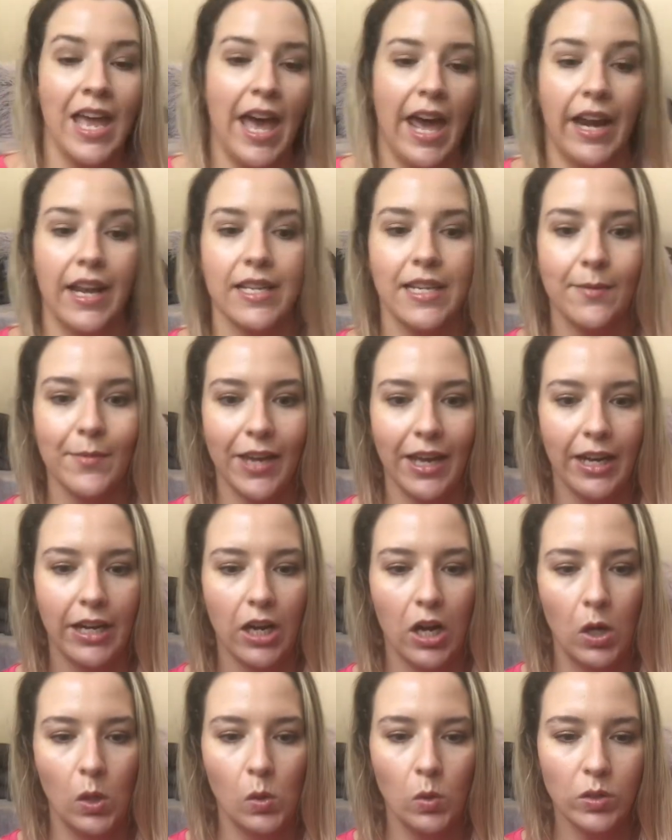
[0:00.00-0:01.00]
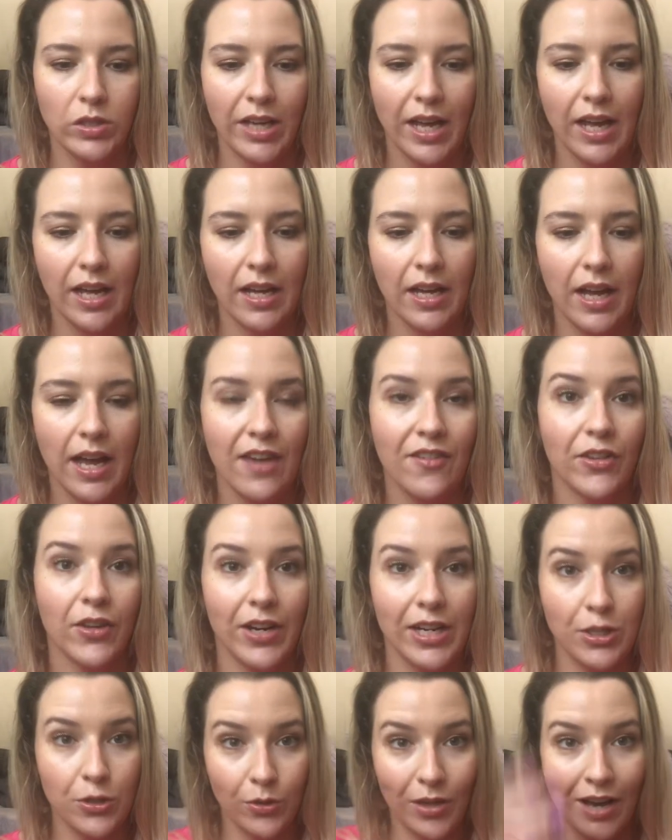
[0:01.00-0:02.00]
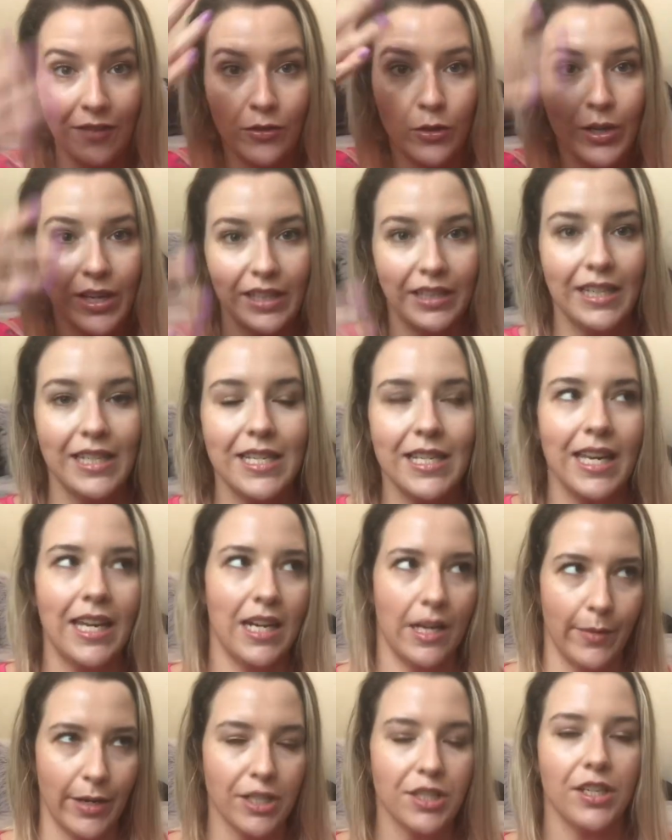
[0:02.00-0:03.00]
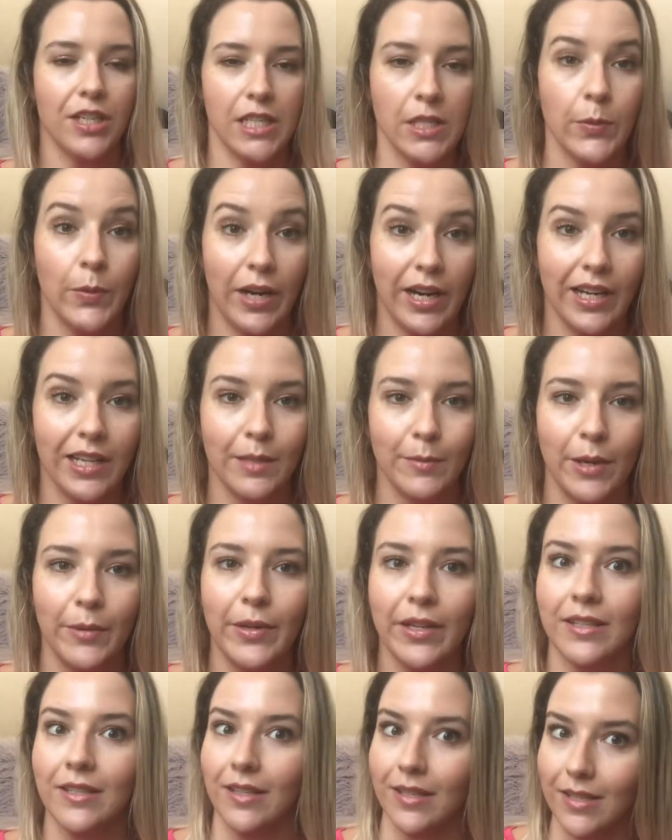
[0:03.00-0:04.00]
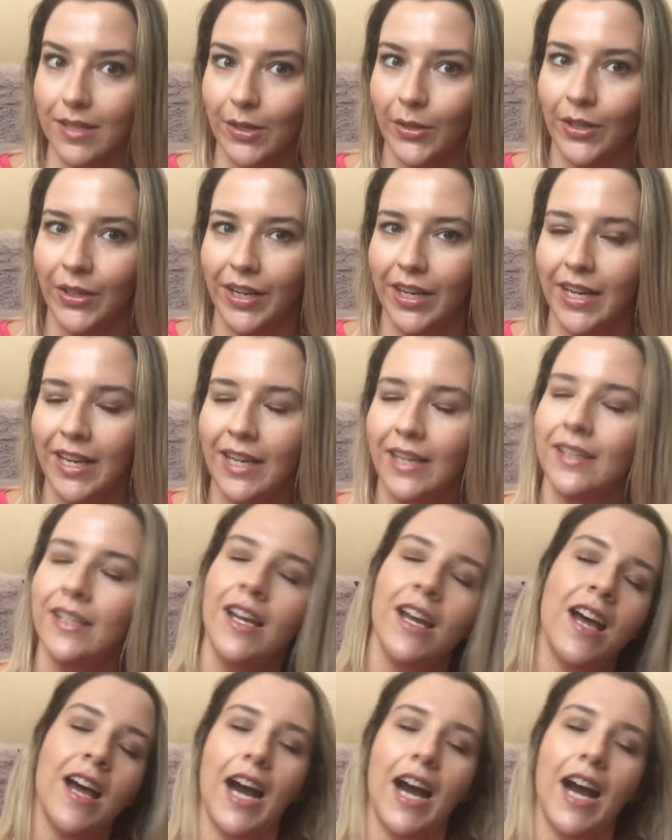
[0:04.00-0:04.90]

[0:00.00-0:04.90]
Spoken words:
And as I'm getting older, even though I do have oily skin, I'm actually sweating at the moment because it's so hot in here.